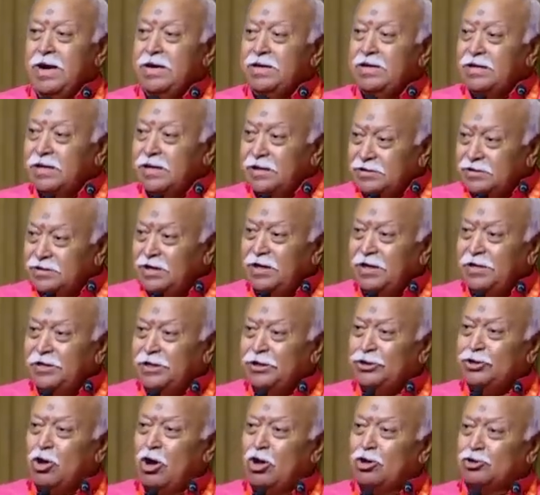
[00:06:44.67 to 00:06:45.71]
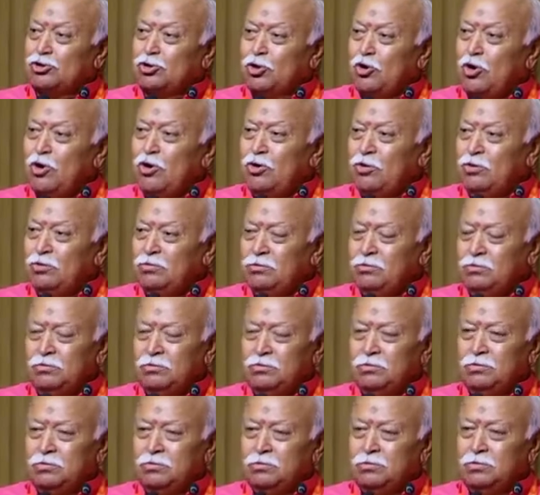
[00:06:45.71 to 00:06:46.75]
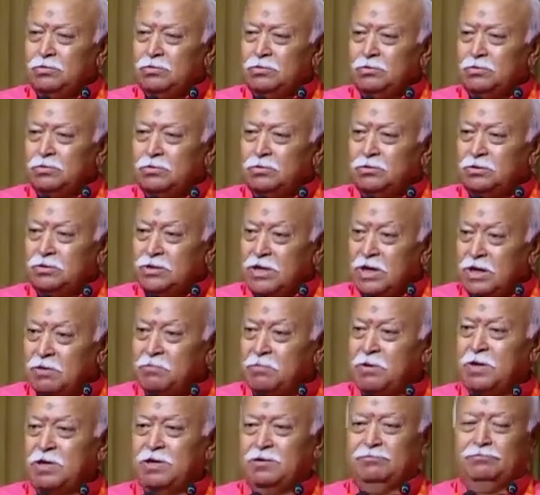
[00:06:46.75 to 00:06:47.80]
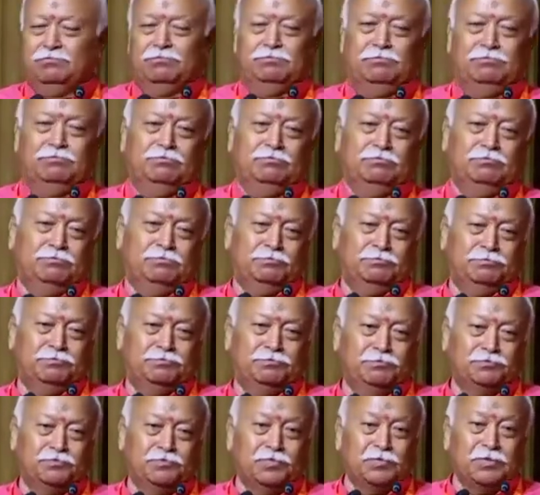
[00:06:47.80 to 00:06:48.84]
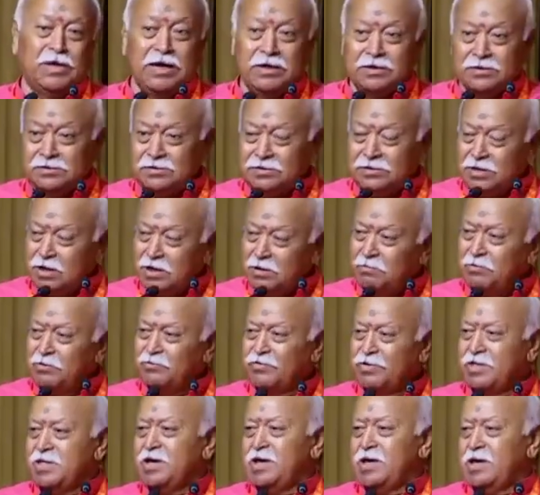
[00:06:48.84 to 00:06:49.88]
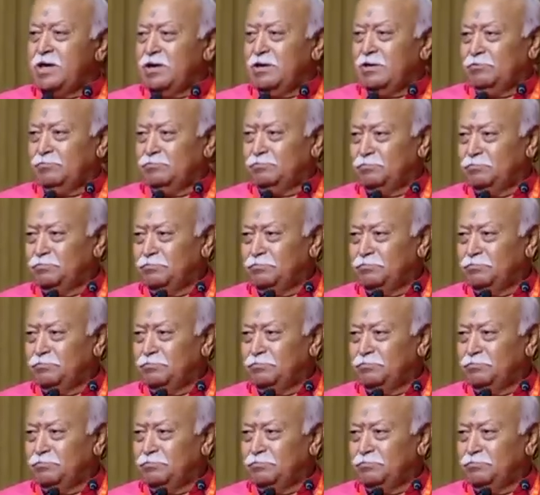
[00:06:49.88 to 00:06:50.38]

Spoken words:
And the result is also Dharma. That is Dharma Vijaya.